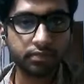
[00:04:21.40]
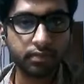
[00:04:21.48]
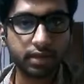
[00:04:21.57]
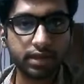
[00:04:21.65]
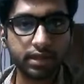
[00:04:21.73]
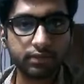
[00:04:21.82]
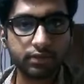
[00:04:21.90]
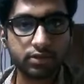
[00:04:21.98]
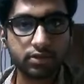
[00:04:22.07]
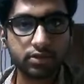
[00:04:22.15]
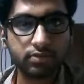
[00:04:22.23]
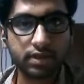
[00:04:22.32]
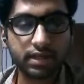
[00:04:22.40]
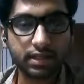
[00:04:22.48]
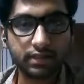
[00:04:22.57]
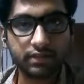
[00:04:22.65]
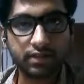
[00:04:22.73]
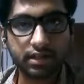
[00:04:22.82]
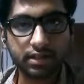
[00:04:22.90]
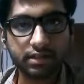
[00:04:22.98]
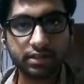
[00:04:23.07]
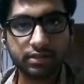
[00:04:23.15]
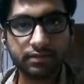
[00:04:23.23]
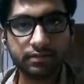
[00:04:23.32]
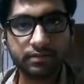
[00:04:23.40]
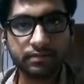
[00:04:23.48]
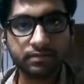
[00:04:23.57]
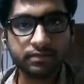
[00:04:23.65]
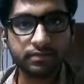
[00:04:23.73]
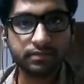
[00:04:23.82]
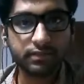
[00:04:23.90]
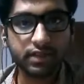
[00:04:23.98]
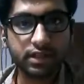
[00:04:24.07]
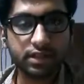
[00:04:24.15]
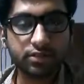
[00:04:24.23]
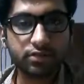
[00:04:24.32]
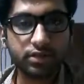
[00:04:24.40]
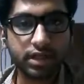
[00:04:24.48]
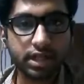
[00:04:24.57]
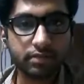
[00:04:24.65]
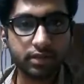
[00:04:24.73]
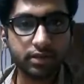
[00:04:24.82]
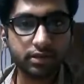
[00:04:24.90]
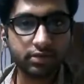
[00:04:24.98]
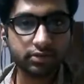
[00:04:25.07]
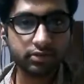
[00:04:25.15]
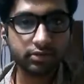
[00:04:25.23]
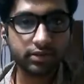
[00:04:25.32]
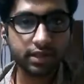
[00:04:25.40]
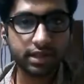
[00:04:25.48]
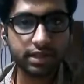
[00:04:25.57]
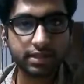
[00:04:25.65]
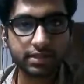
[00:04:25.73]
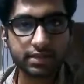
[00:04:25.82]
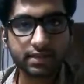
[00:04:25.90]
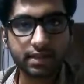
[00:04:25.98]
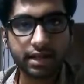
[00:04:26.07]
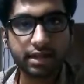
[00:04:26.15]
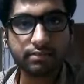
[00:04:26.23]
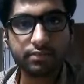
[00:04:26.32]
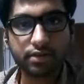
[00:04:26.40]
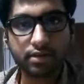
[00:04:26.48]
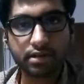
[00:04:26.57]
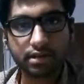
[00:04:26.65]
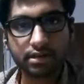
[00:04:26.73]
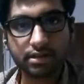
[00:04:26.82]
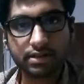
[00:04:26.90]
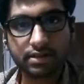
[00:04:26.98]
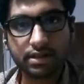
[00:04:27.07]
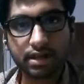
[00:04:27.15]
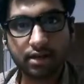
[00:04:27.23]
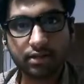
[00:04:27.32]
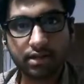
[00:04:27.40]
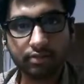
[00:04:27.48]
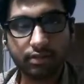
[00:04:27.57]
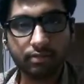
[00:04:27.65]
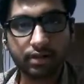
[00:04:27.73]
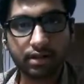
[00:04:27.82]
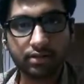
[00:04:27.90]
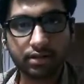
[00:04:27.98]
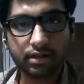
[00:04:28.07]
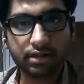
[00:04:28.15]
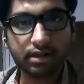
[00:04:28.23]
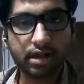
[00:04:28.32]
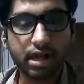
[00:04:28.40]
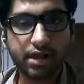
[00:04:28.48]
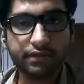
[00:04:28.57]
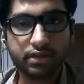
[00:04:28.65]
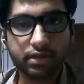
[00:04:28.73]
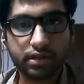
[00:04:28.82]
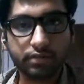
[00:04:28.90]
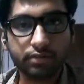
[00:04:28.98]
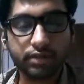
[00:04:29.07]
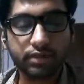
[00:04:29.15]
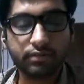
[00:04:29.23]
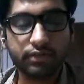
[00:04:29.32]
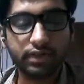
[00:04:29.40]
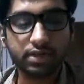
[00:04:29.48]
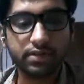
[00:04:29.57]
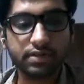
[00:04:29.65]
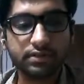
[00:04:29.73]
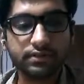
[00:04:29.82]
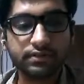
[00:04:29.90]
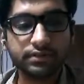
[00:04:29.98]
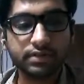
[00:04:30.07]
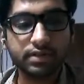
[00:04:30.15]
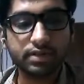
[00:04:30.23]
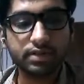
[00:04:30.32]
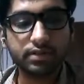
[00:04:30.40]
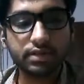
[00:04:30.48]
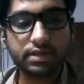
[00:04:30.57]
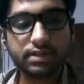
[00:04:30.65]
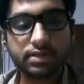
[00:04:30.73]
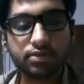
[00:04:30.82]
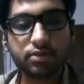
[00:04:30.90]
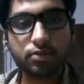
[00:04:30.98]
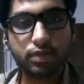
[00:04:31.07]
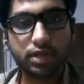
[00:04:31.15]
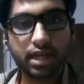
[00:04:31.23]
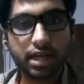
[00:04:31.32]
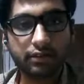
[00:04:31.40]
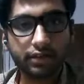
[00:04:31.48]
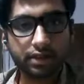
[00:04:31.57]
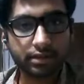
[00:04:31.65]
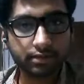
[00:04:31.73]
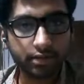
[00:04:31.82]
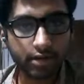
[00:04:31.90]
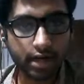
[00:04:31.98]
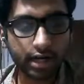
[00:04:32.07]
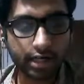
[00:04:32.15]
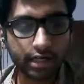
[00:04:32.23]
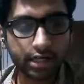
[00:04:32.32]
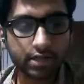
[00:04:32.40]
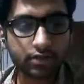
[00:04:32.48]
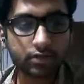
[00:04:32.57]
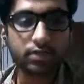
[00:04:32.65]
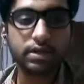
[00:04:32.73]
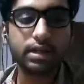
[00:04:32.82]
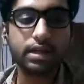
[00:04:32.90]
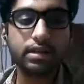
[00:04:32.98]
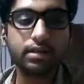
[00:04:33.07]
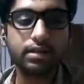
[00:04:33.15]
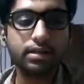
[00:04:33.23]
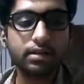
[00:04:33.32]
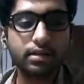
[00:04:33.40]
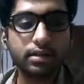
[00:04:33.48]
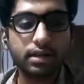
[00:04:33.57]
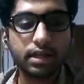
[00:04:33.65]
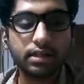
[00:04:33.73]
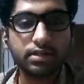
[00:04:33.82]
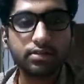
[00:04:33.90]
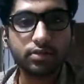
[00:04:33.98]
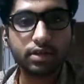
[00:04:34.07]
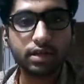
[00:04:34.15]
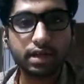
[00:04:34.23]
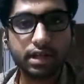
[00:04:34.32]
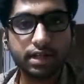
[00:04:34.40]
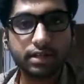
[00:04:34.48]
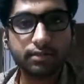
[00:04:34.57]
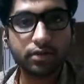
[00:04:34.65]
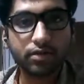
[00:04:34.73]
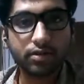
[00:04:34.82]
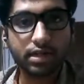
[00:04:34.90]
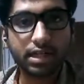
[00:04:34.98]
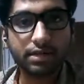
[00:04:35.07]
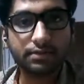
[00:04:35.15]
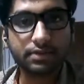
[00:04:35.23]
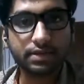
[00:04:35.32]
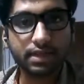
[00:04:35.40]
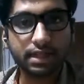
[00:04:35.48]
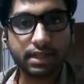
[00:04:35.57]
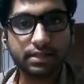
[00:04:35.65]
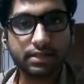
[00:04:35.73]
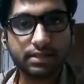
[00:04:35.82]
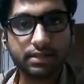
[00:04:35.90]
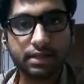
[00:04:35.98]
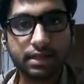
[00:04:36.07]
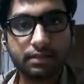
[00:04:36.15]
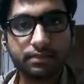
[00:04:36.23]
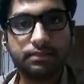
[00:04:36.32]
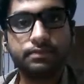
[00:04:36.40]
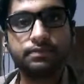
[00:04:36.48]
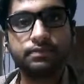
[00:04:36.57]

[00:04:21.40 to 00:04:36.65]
building was being constructed. He could able to say, this is the end product, this is how it will be look after it been finished. So this should be having, your idea should be there. And so create the prototype is the next step.